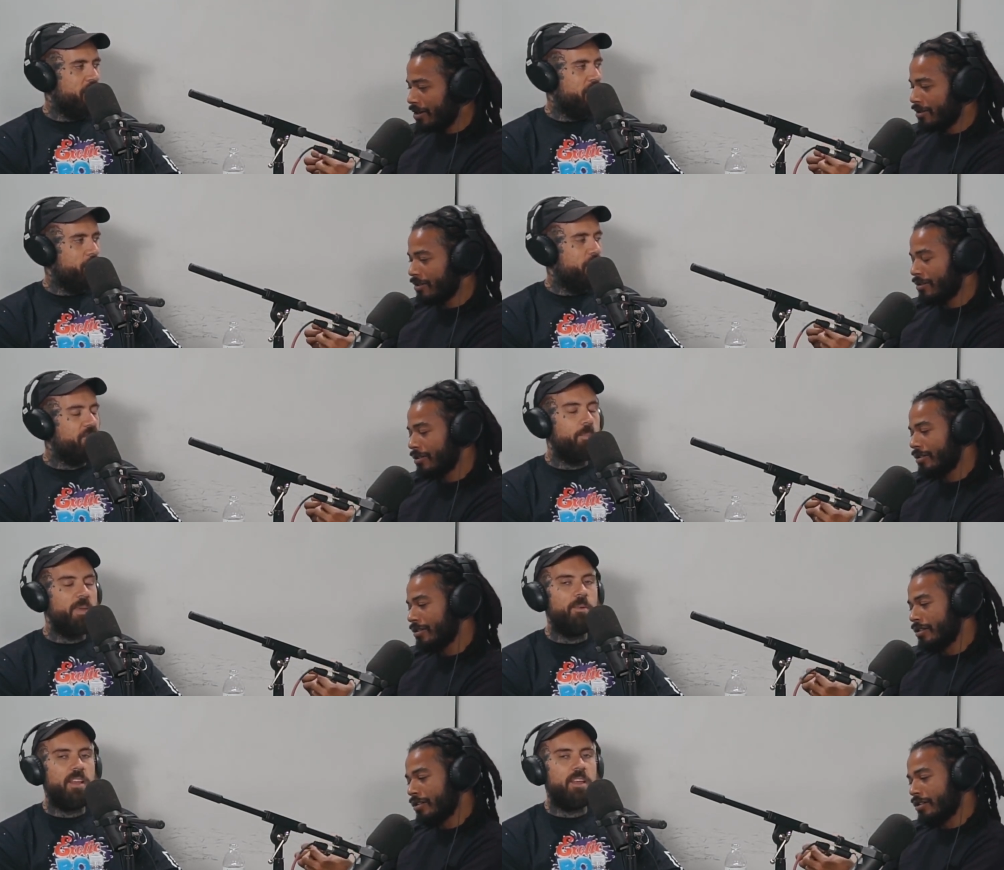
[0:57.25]
Speaker 1: hoe. But for
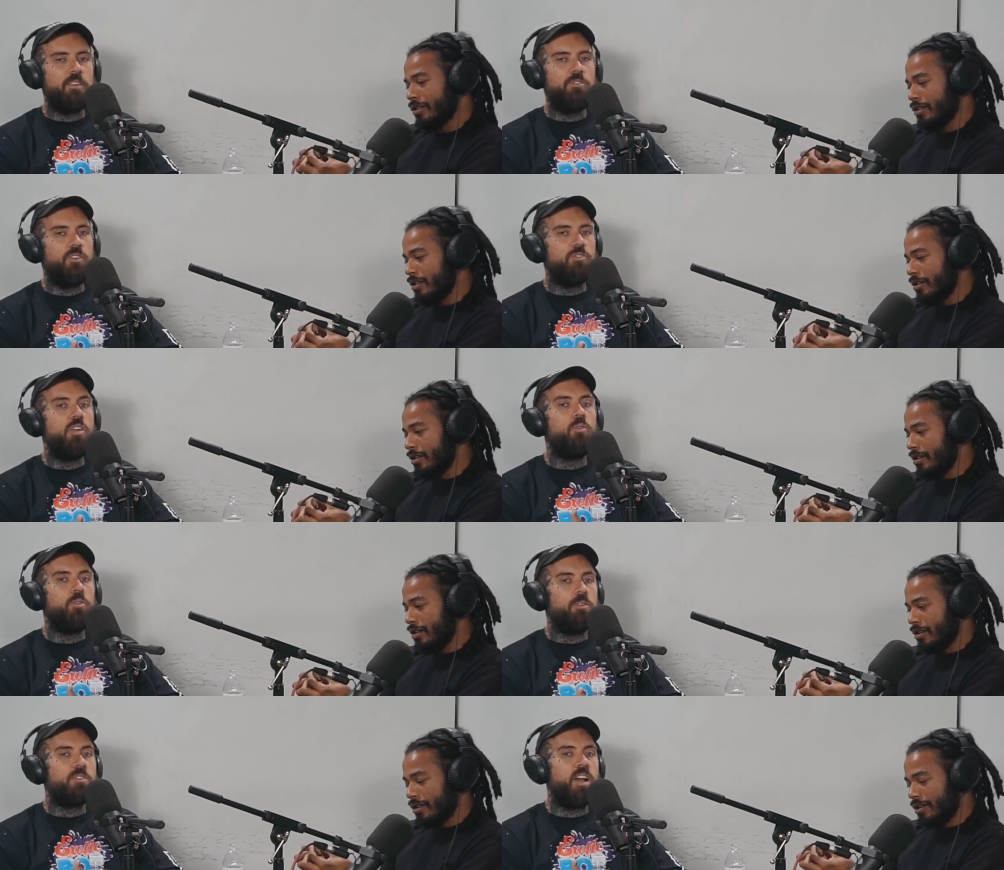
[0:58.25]
people out there who don't know
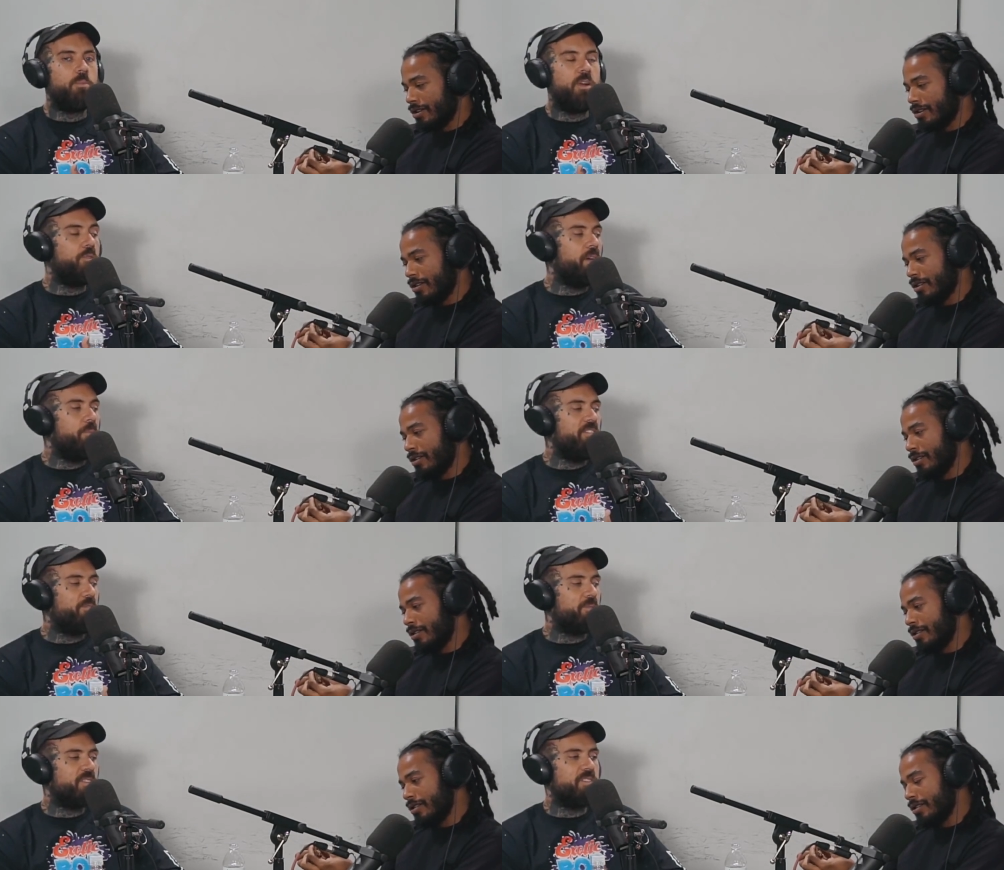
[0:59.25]
what I'm talking about, you have beef
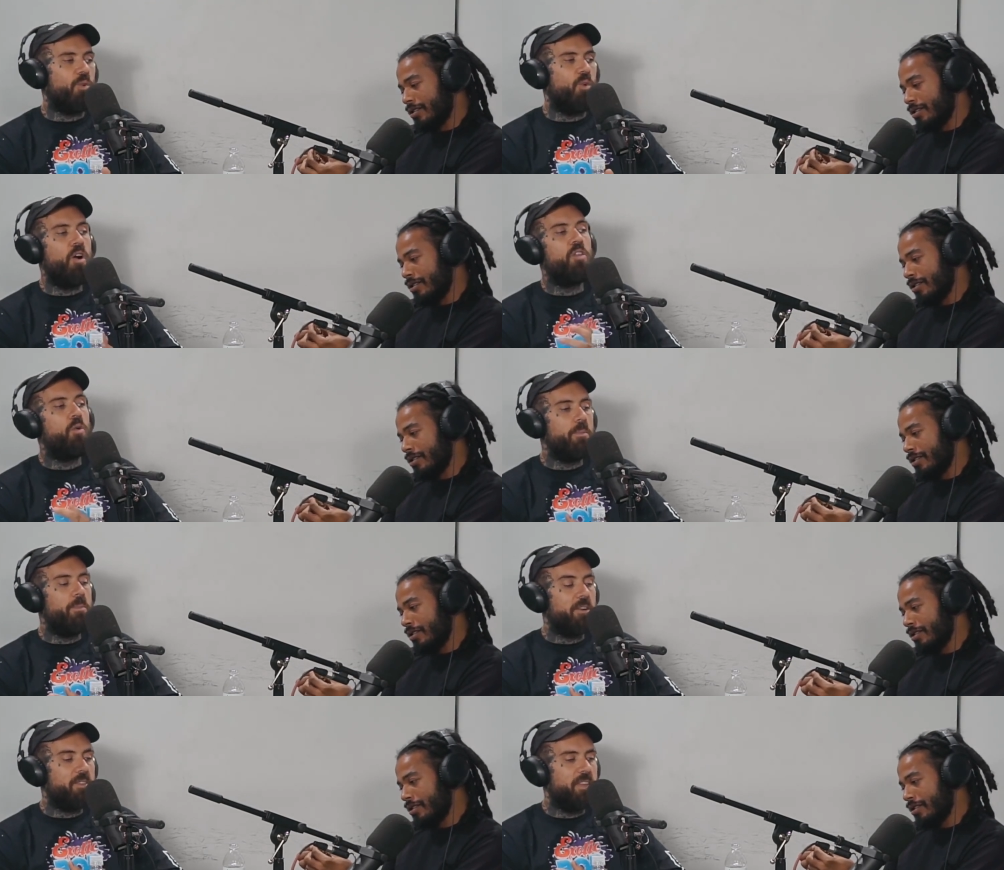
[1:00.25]
with him since all the way
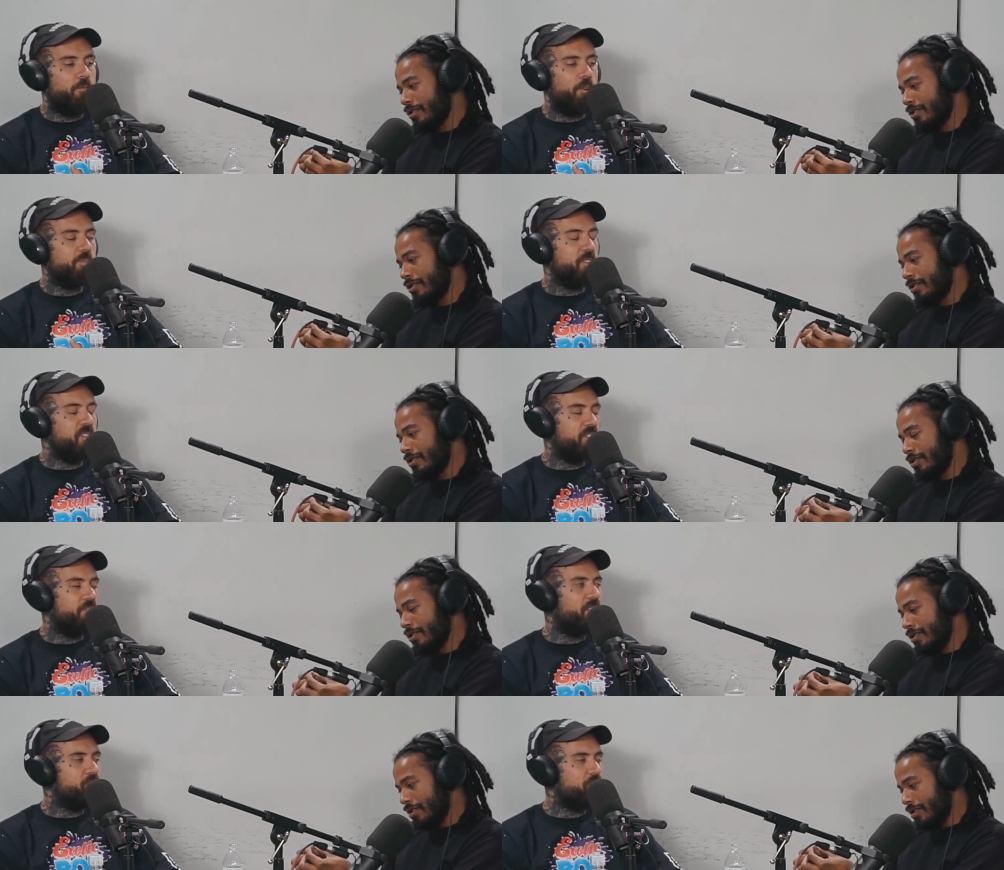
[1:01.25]
back with that Rosemount
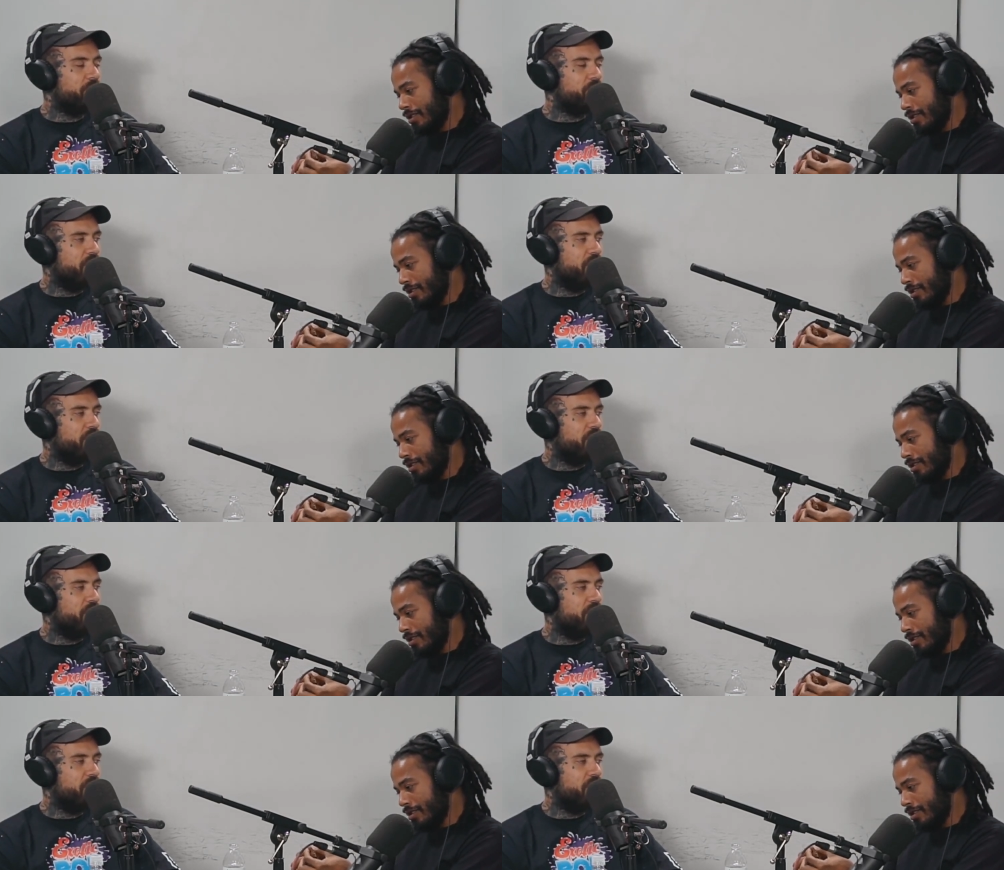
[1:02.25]
situation we're